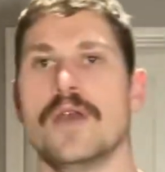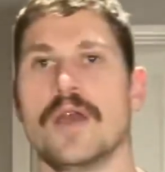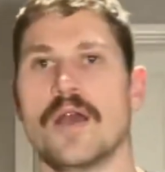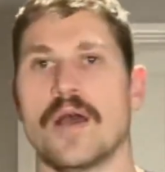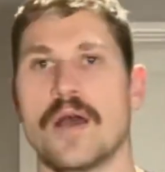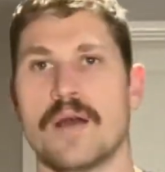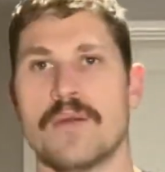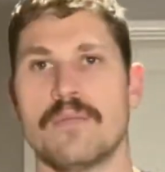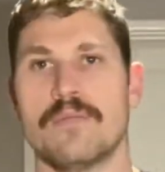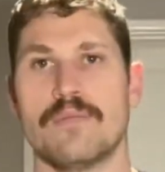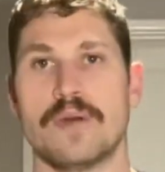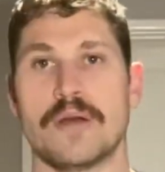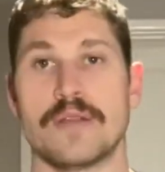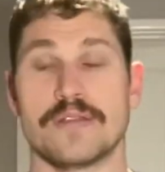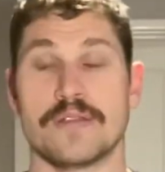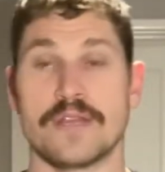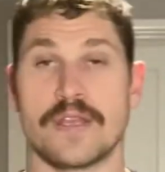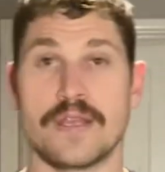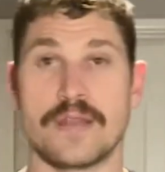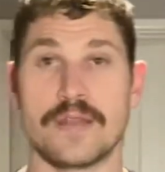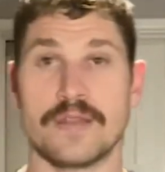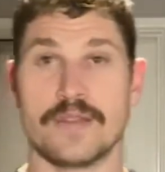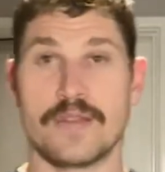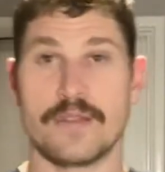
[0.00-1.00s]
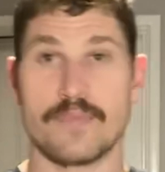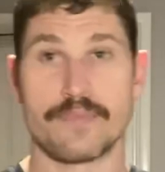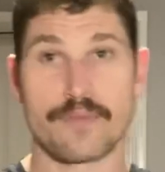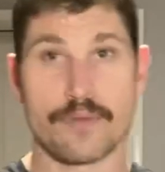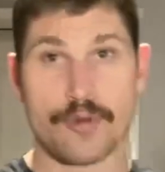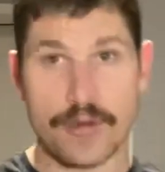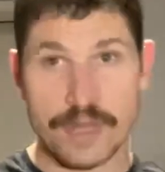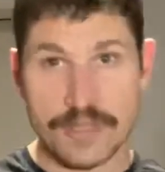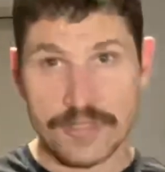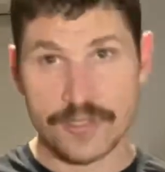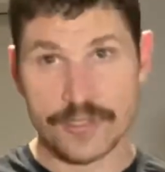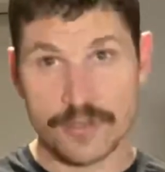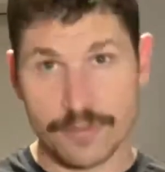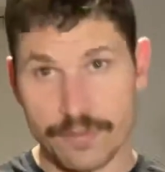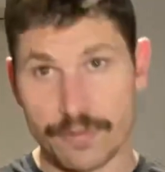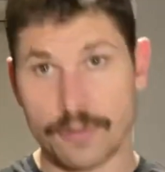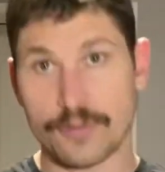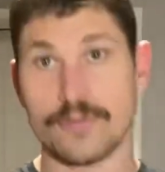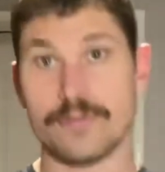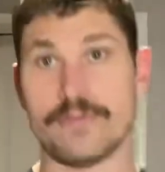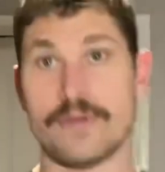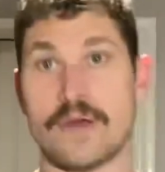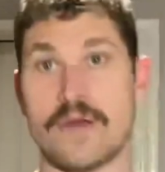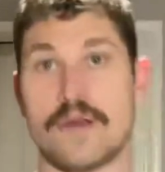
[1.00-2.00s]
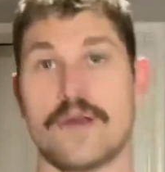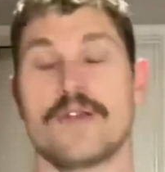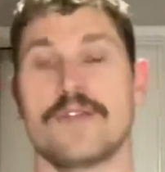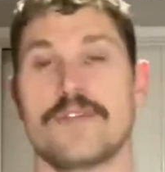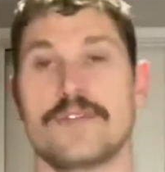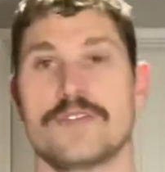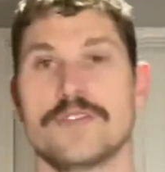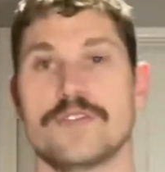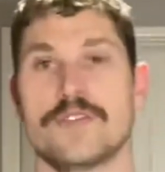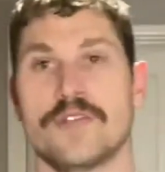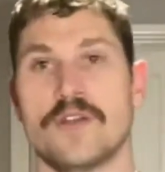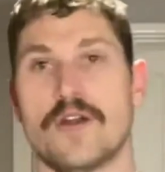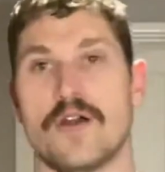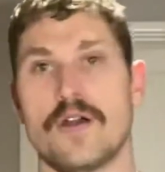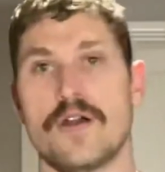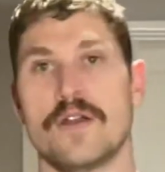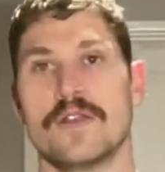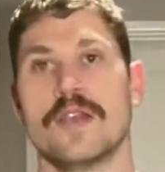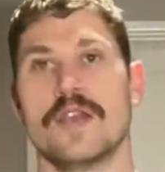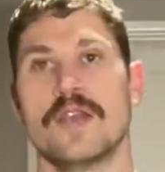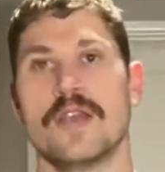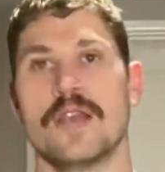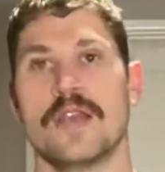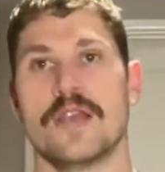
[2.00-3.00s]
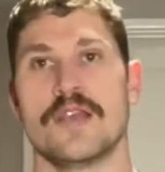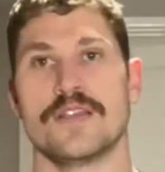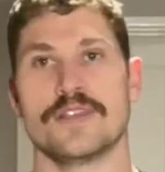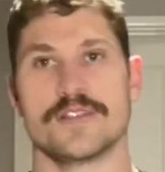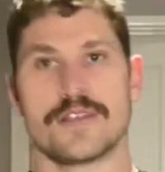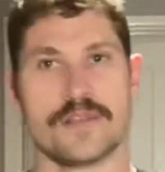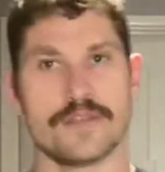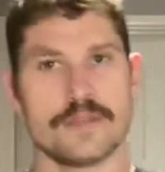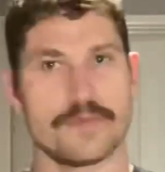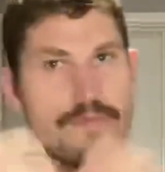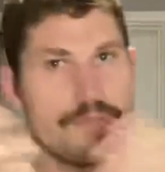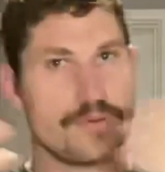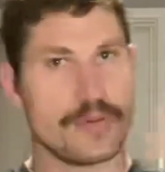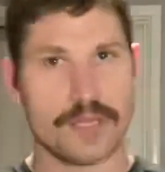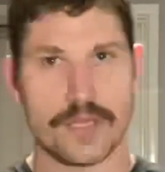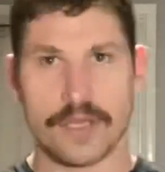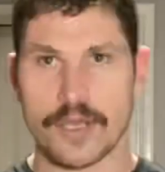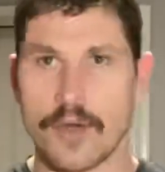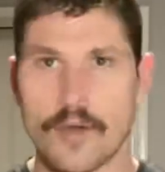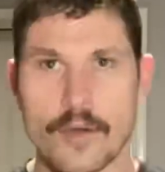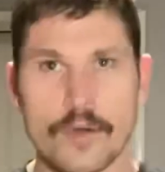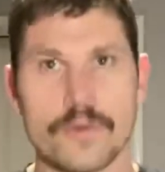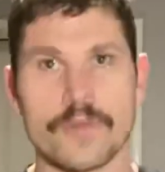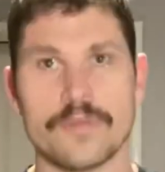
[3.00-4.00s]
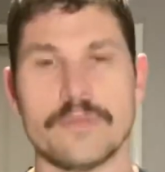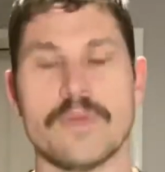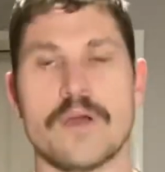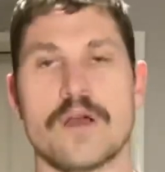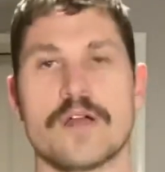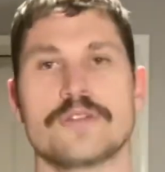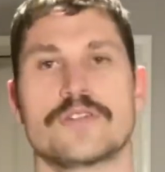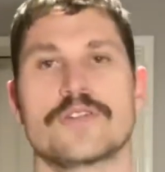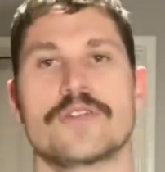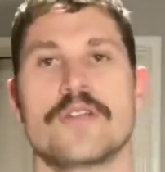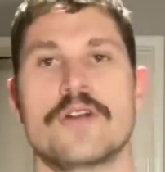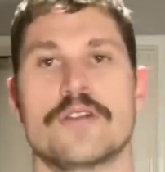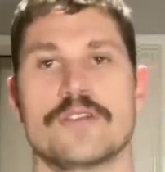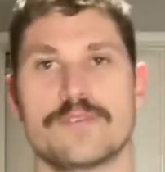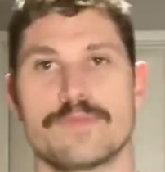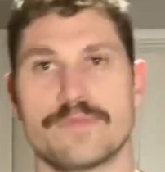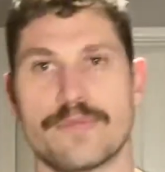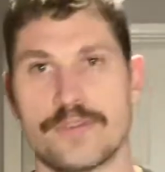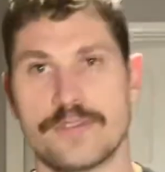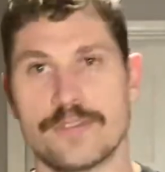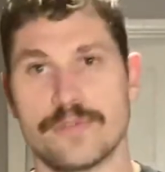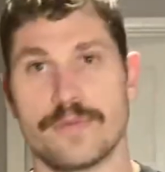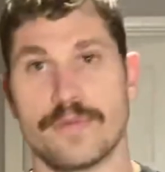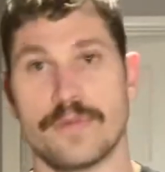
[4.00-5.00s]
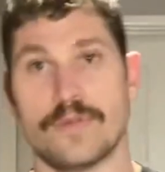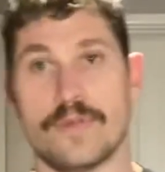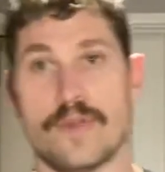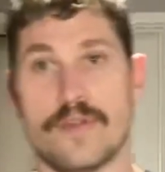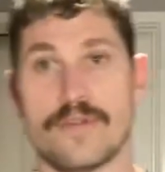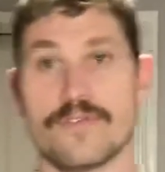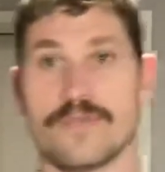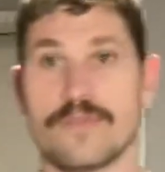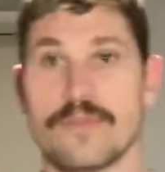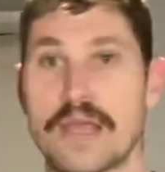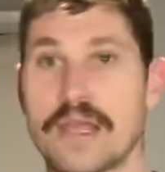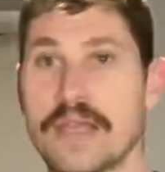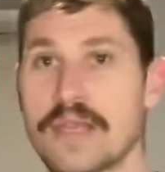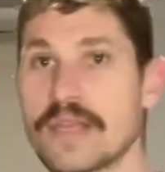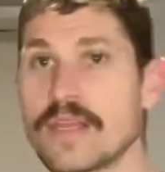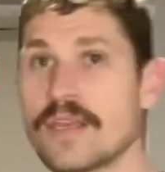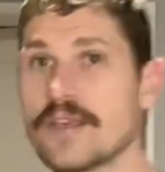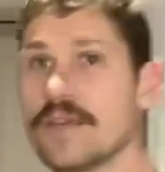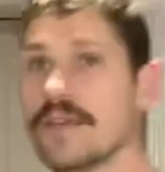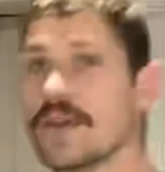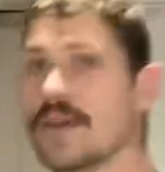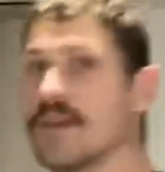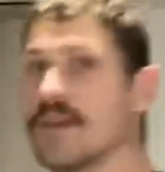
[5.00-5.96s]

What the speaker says: But the principle behind this guard is a pretty old martial arts principle of making